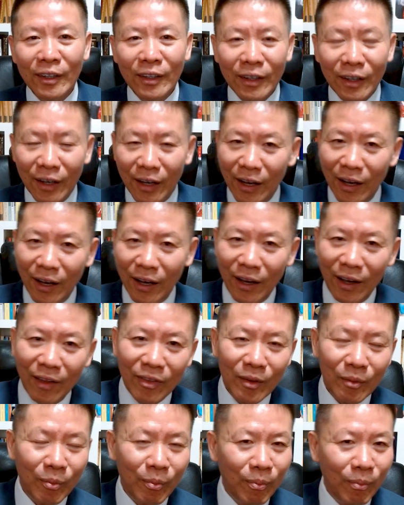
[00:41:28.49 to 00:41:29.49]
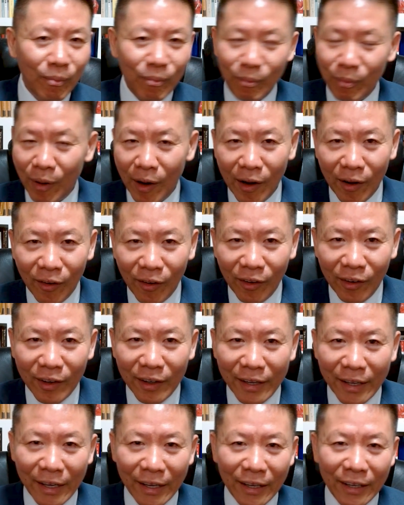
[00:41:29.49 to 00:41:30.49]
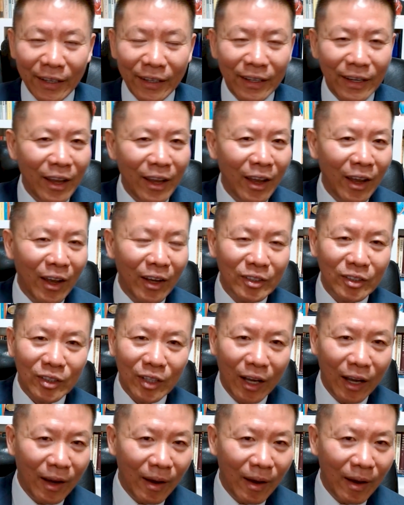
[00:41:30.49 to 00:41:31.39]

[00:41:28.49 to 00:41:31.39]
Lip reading: the priority is